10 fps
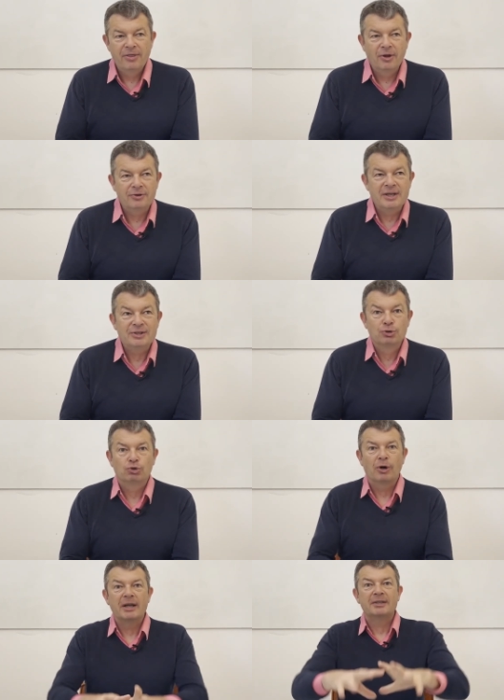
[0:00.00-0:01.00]
that is
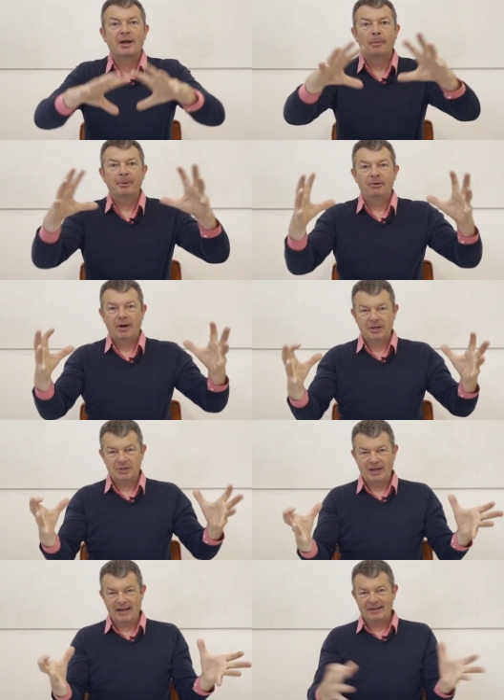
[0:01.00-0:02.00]
dressed up in
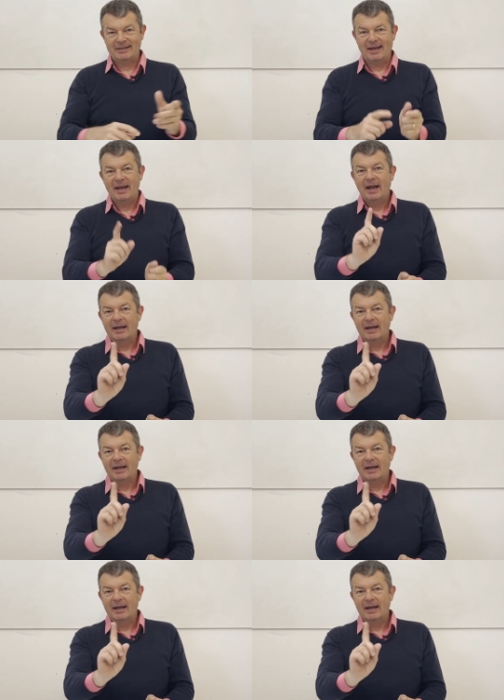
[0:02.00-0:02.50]
rationality.